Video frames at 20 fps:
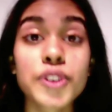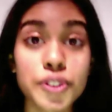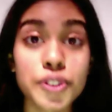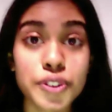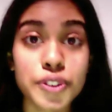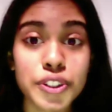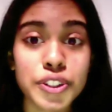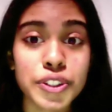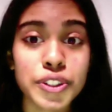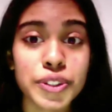
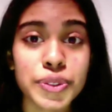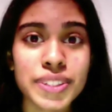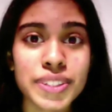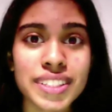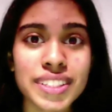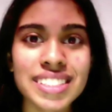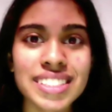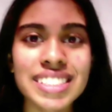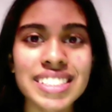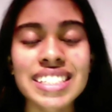further
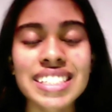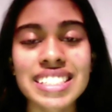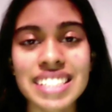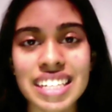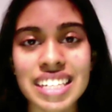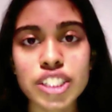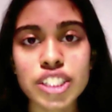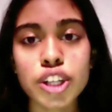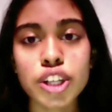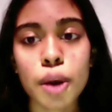ado,
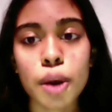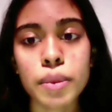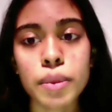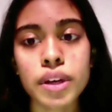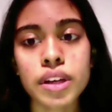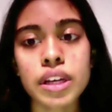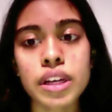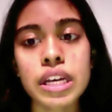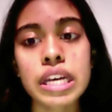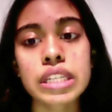today's
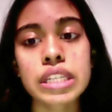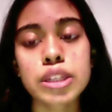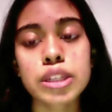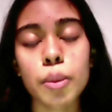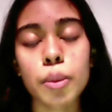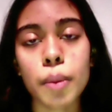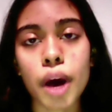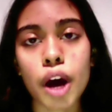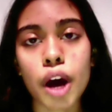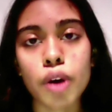topic
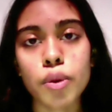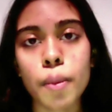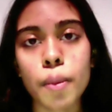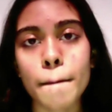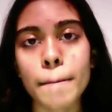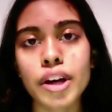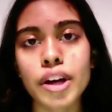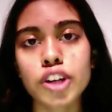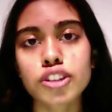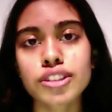is
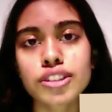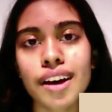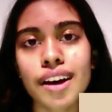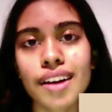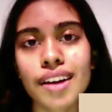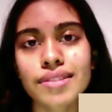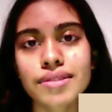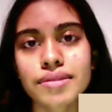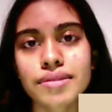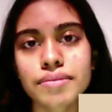about medical debt.